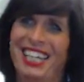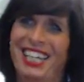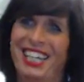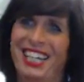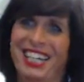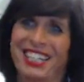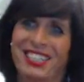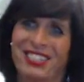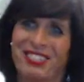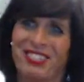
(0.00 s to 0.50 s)

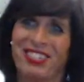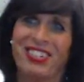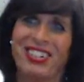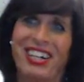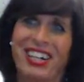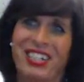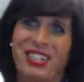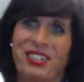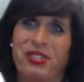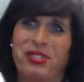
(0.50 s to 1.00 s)
That's where
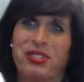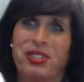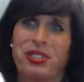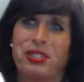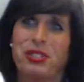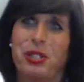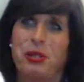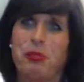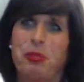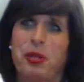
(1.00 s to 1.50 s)
I usually
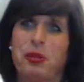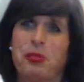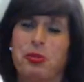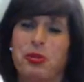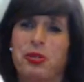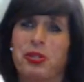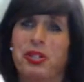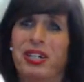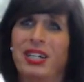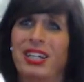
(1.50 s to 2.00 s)
see
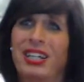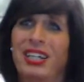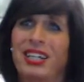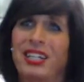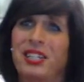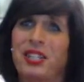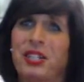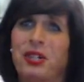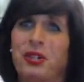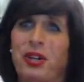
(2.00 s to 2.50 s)
people
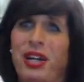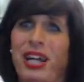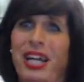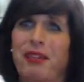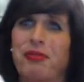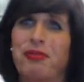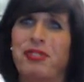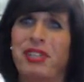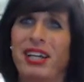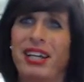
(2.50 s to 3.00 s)
that are
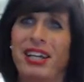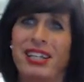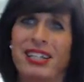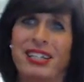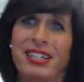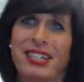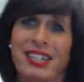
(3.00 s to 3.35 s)
half dead.